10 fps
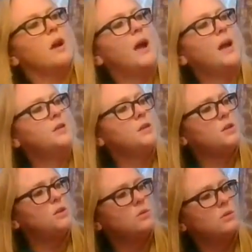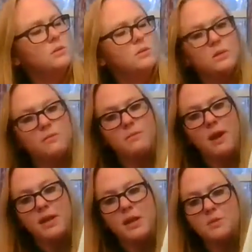I do.
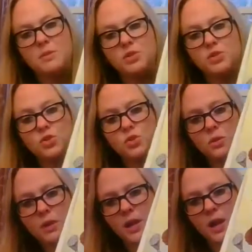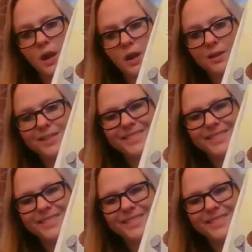My name is Julia.